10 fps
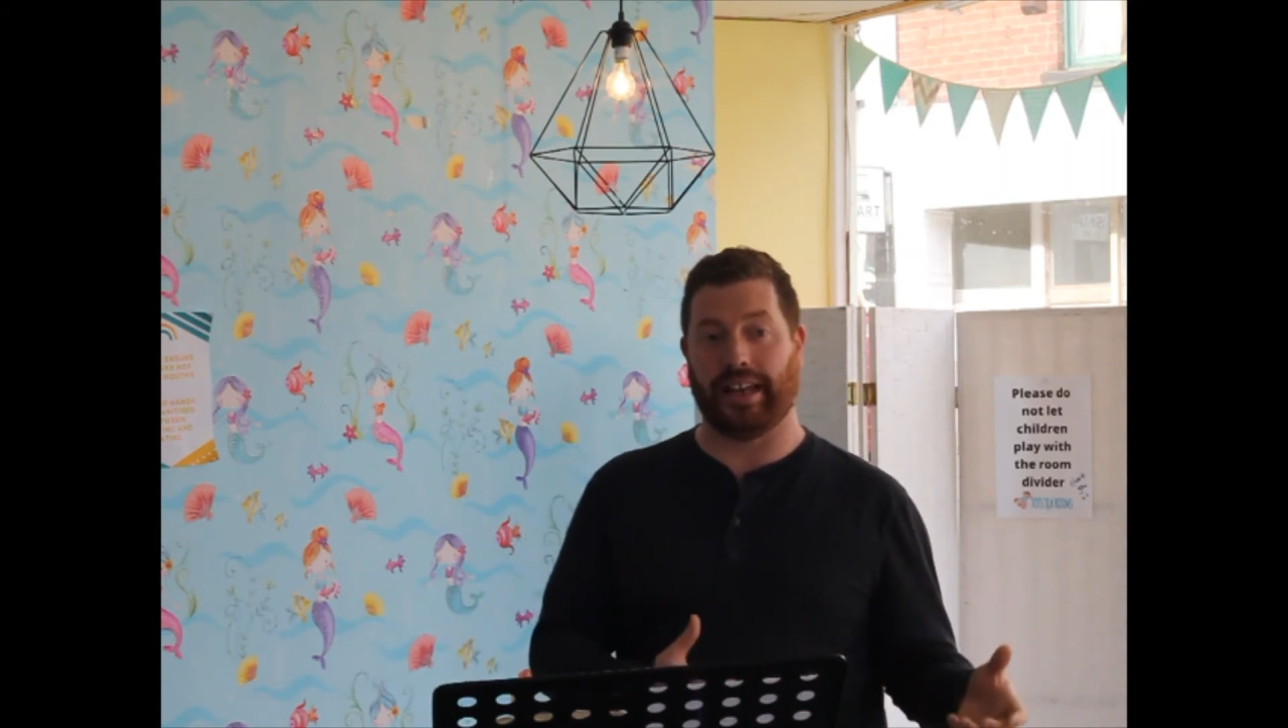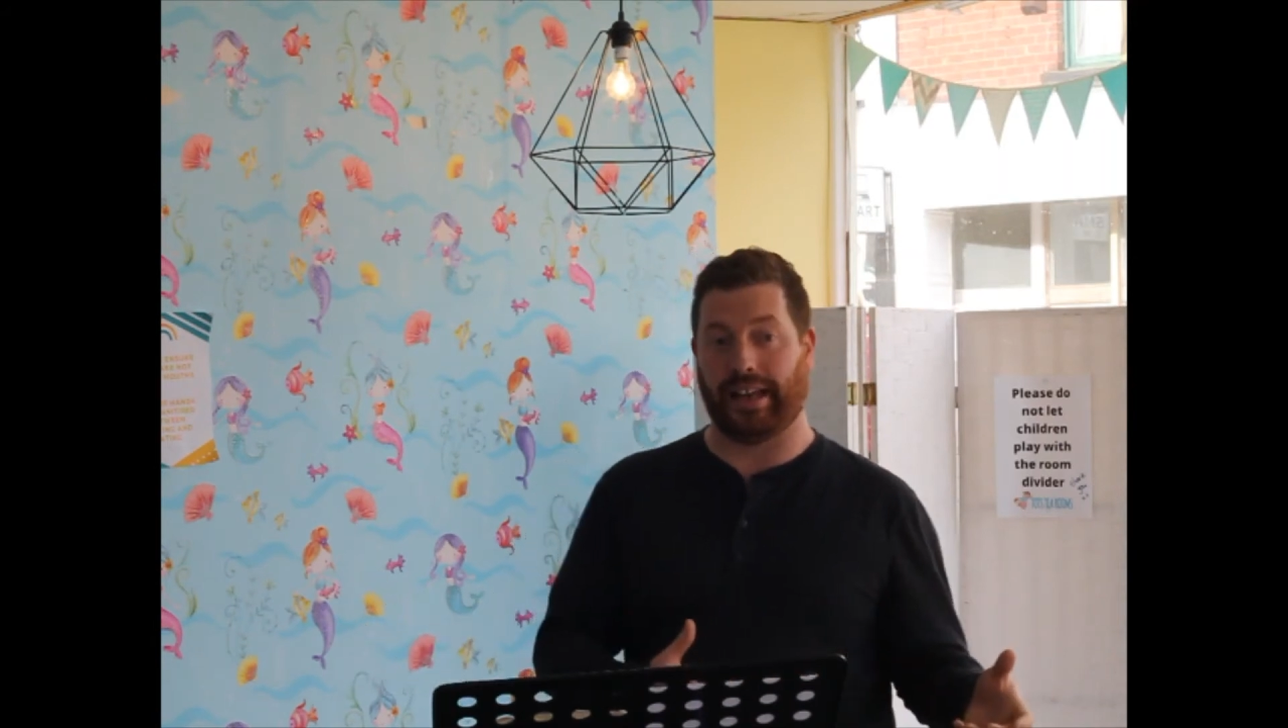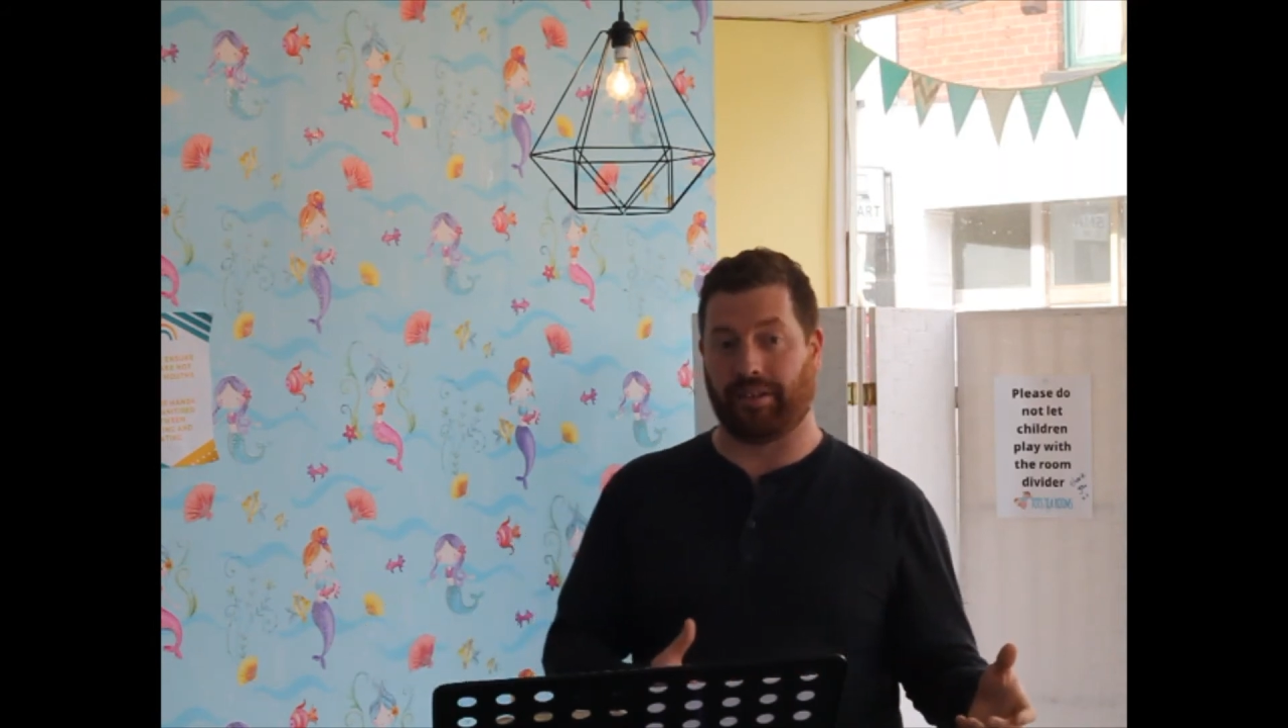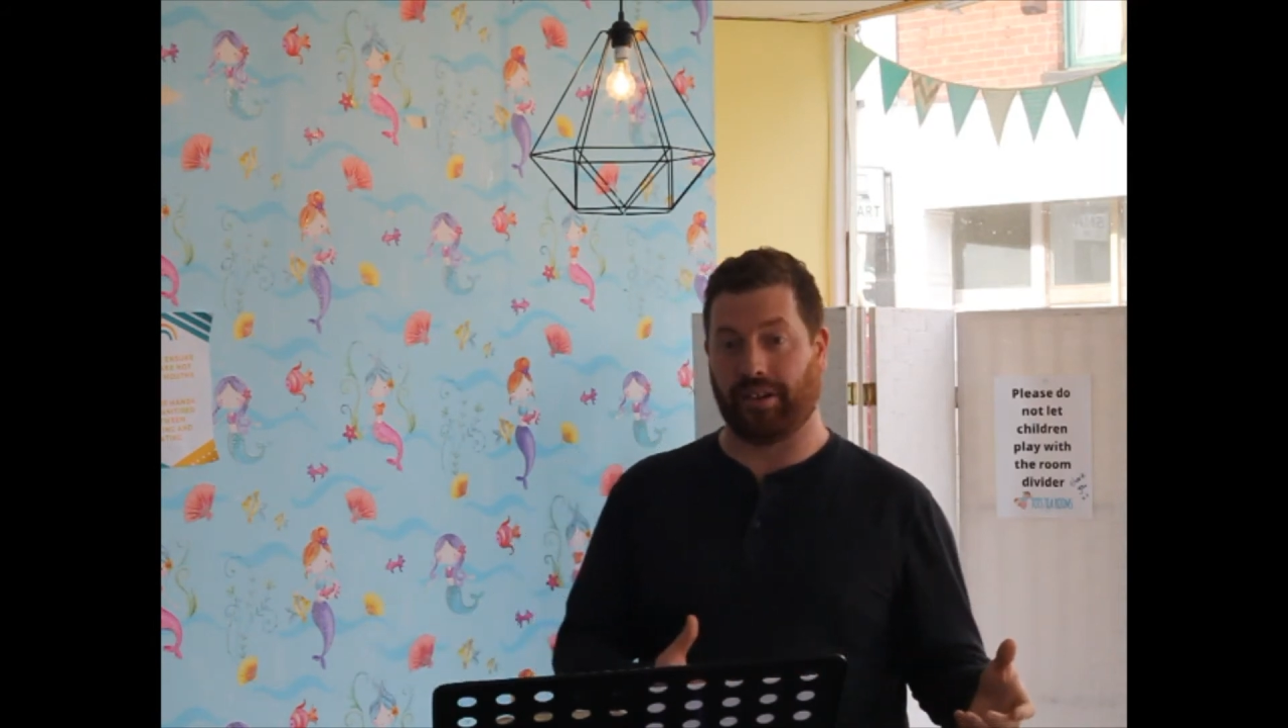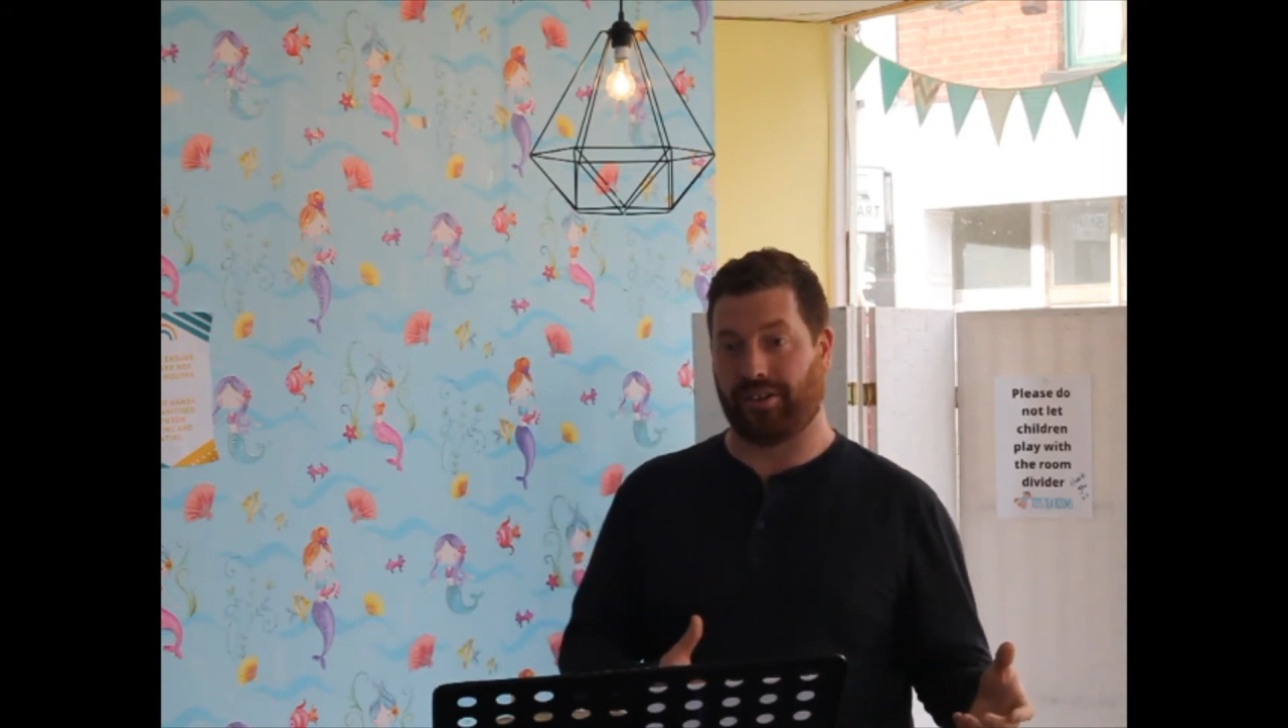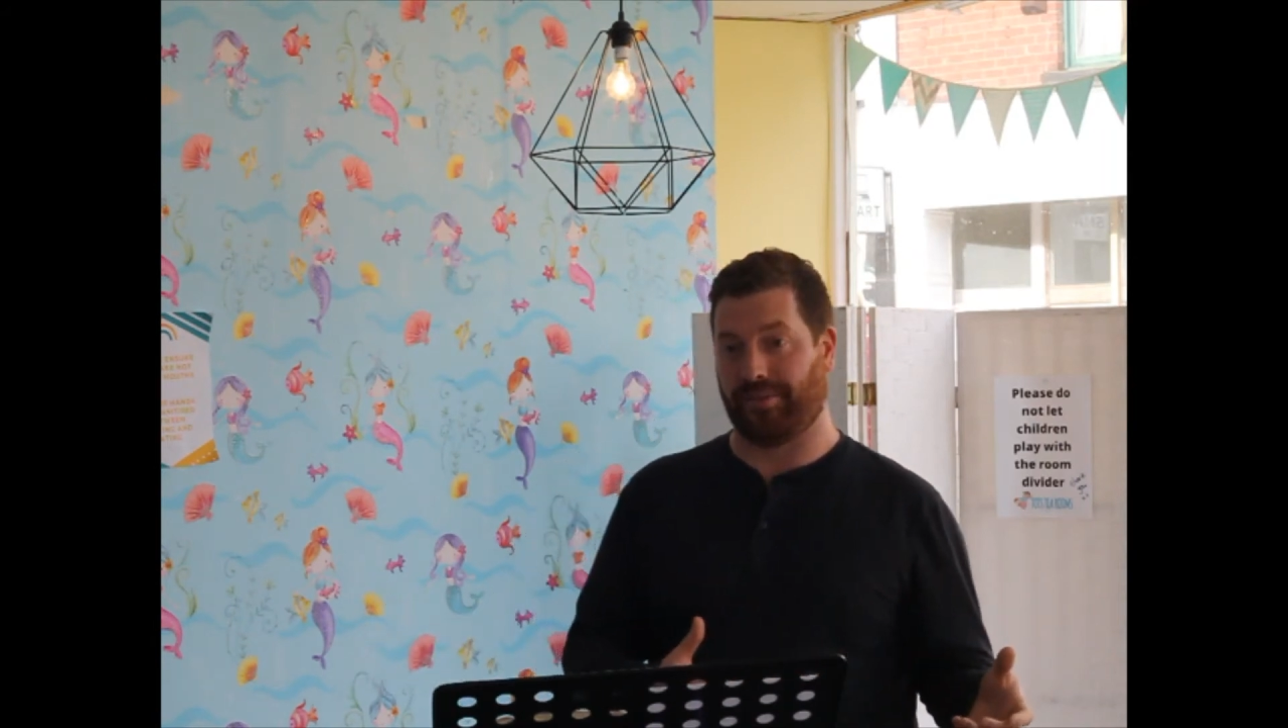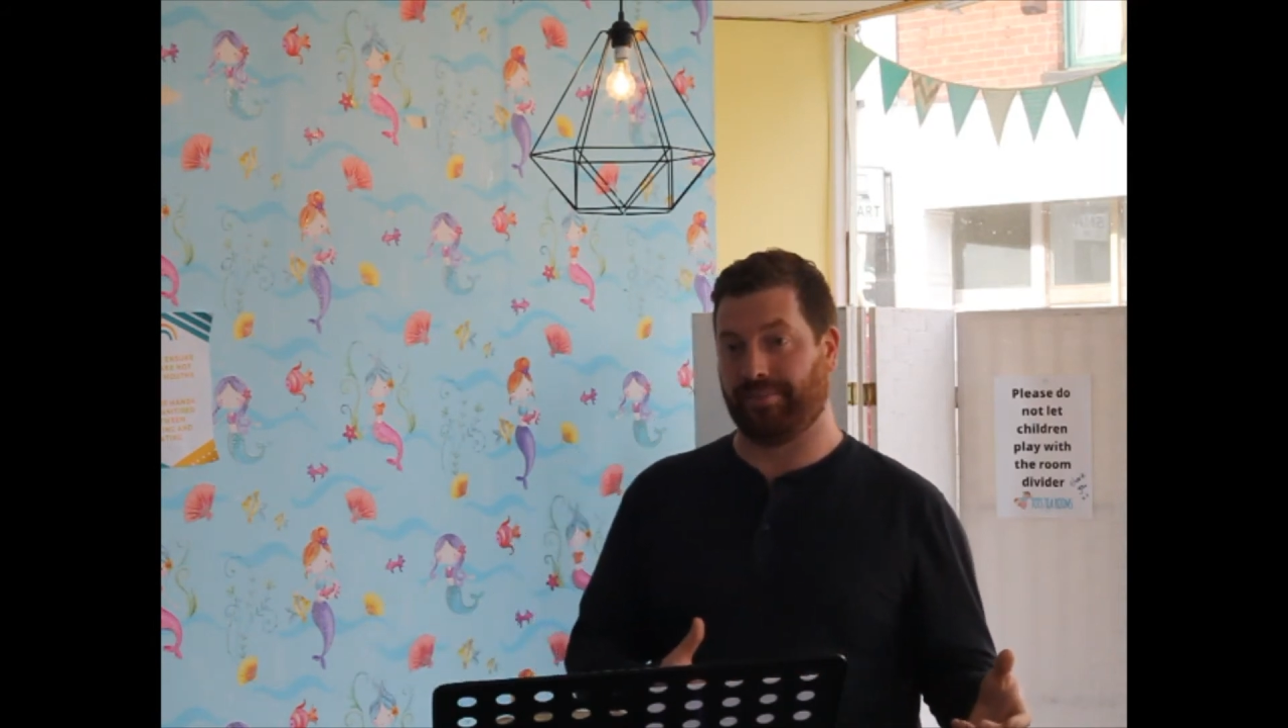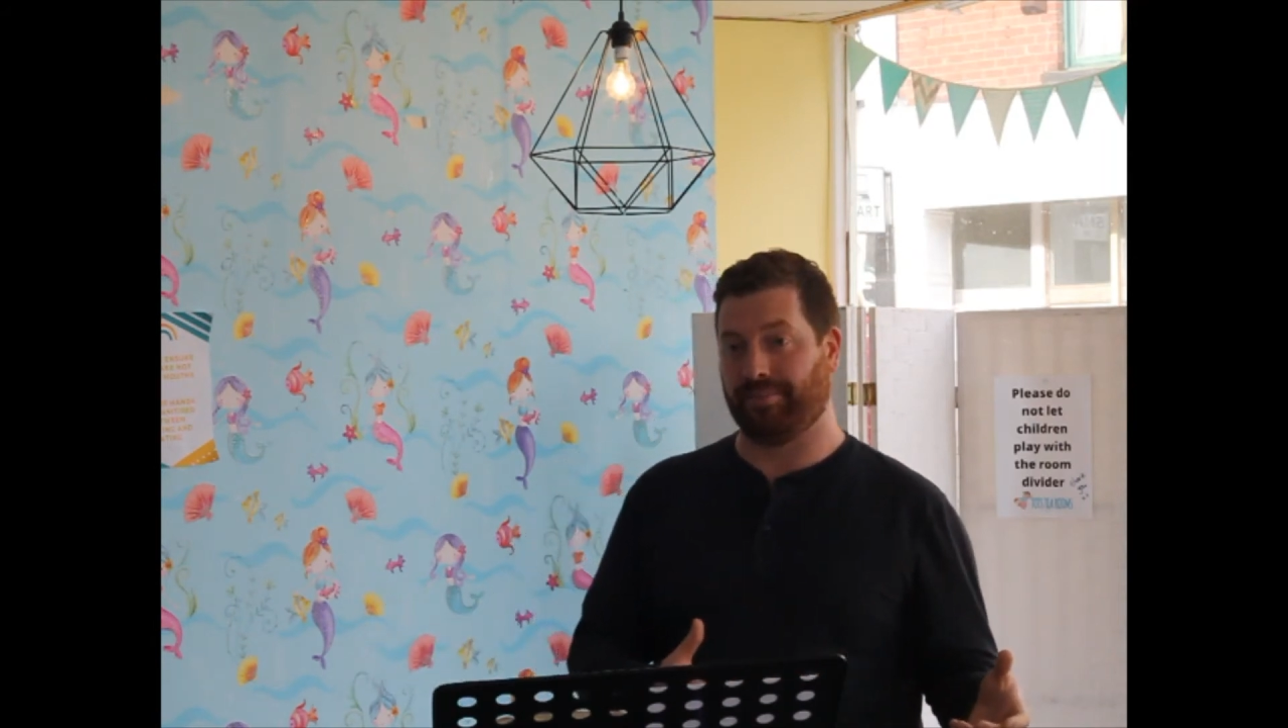language.